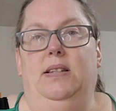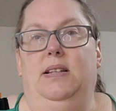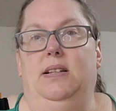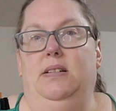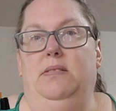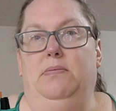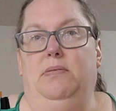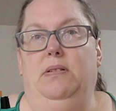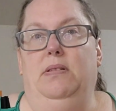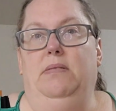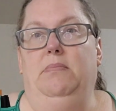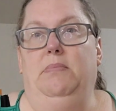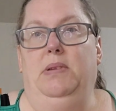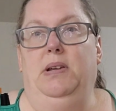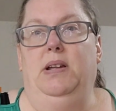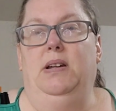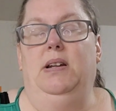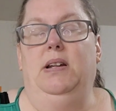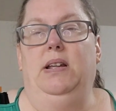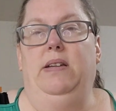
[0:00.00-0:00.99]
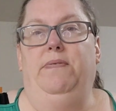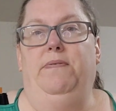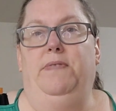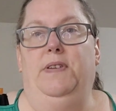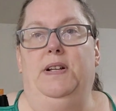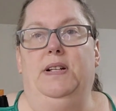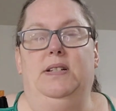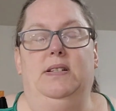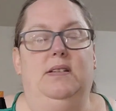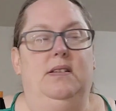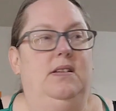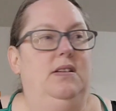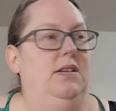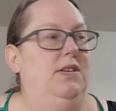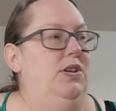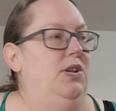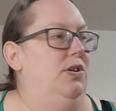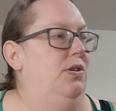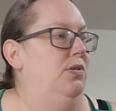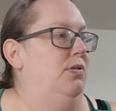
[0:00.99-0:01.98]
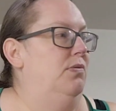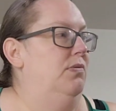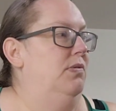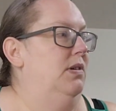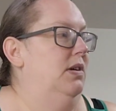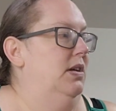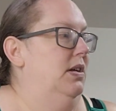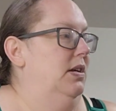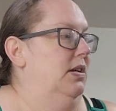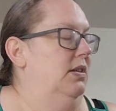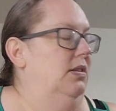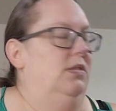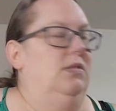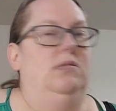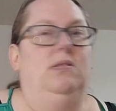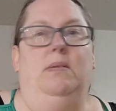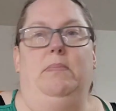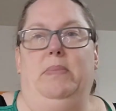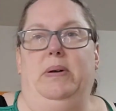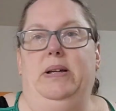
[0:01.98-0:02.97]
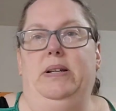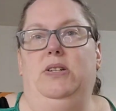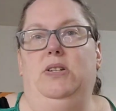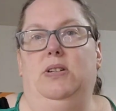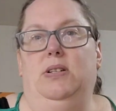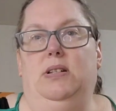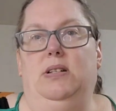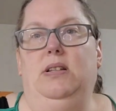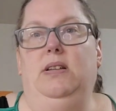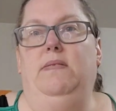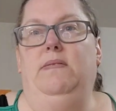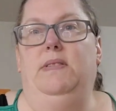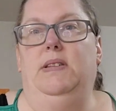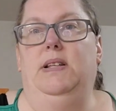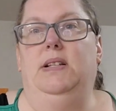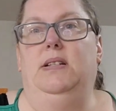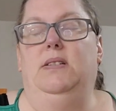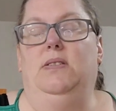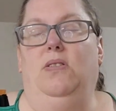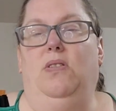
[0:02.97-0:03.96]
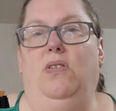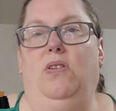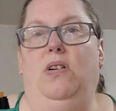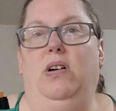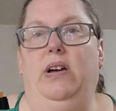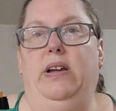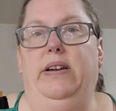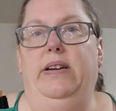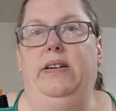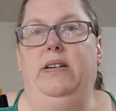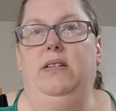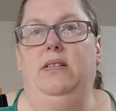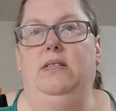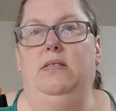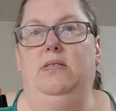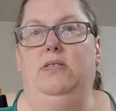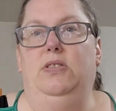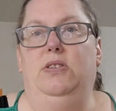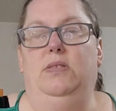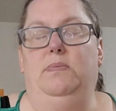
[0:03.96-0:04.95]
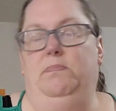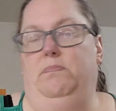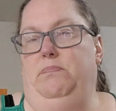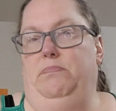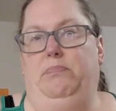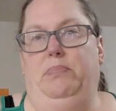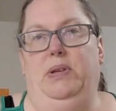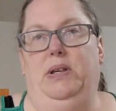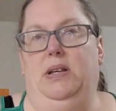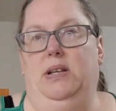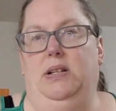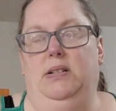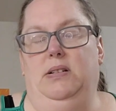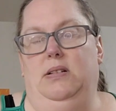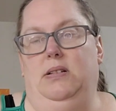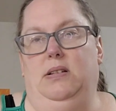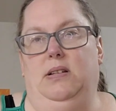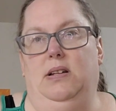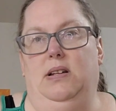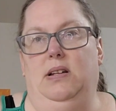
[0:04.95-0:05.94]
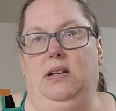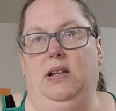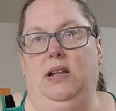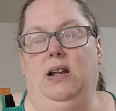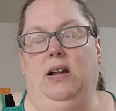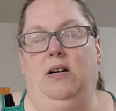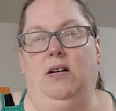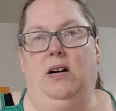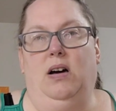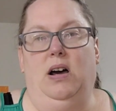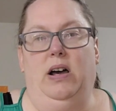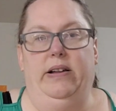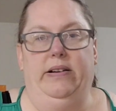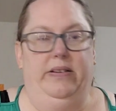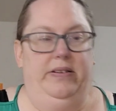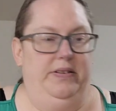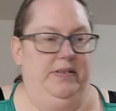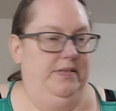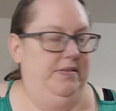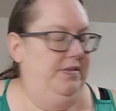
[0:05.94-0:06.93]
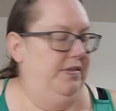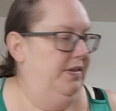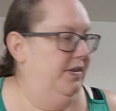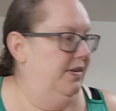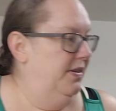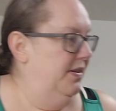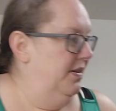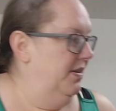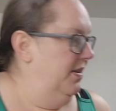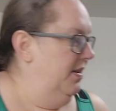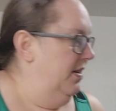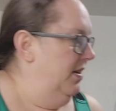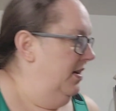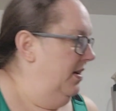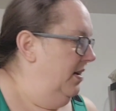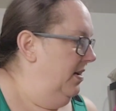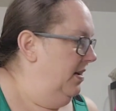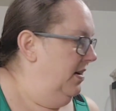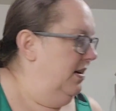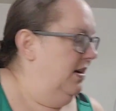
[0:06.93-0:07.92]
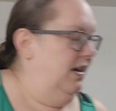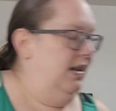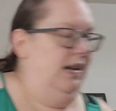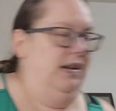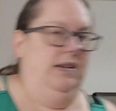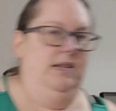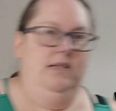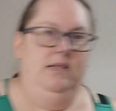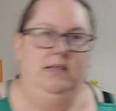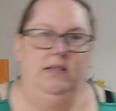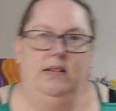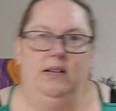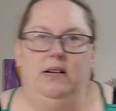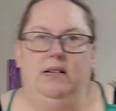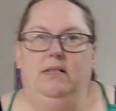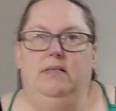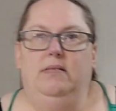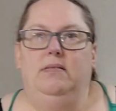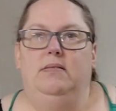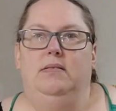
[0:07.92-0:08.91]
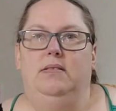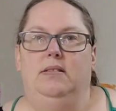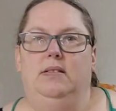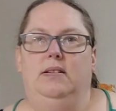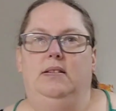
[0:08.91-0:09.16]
that's what I'm going to fix and to do. So I might just leave this on just because it's going to get hot. And, you know,